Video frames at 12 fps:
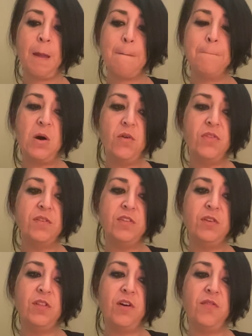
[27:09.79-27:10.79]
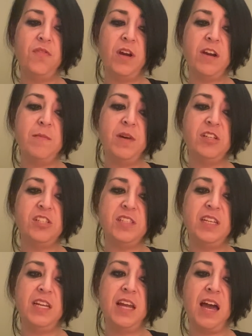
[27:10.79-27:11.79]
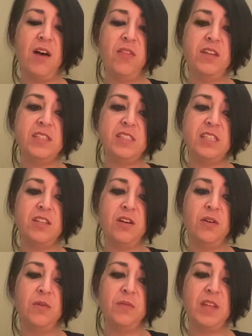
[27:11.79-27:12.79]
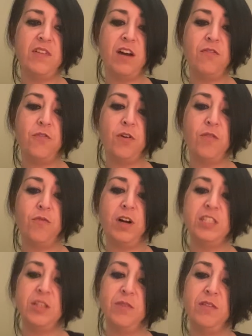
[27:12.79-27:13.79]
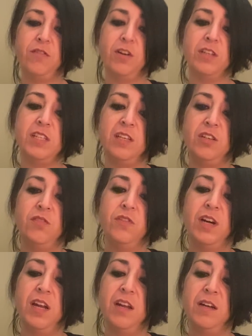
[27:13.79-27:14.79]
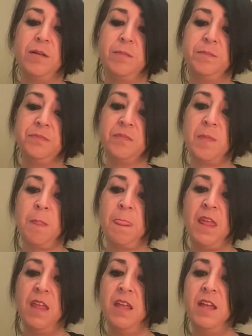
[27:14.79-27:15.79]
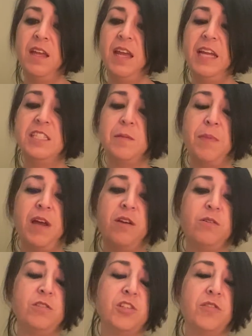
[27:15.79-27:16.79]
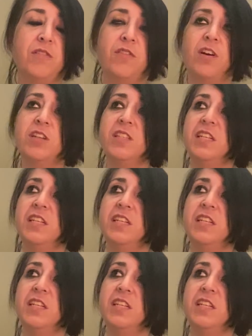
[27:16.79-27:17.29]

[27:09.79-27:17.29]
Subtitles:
Both of you, though, very much see how this, you know, they've got 4 of Wands in reverse, and you've got Ace of Pentacles in reverse.